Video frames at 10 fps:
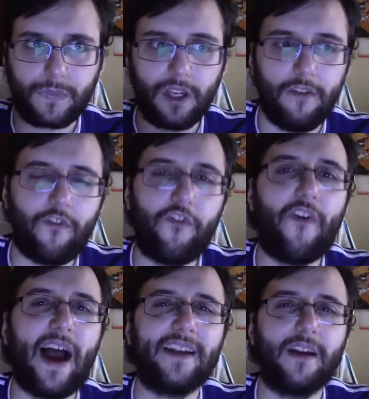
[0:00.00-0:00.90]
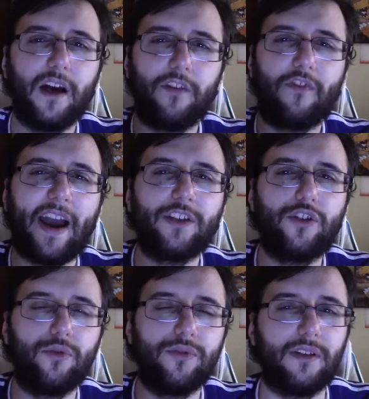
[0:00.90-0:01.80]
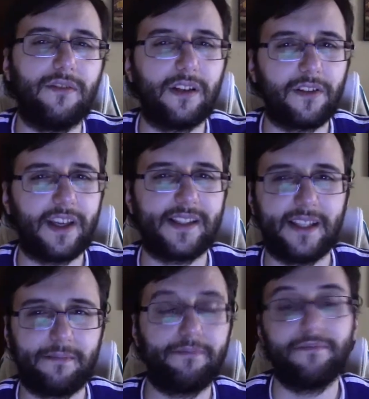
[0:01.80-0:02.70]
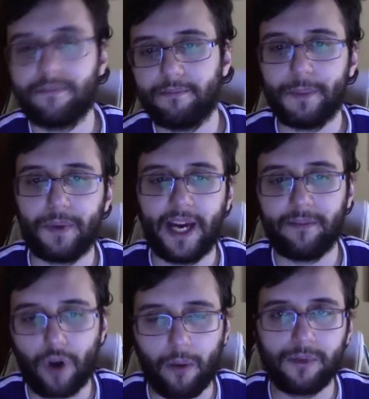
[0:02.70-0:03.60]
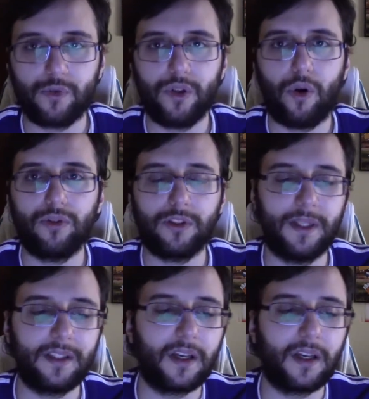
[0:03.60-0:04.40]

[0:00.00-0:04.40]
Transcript: fine-tune the little things that people had problems with Ultimate.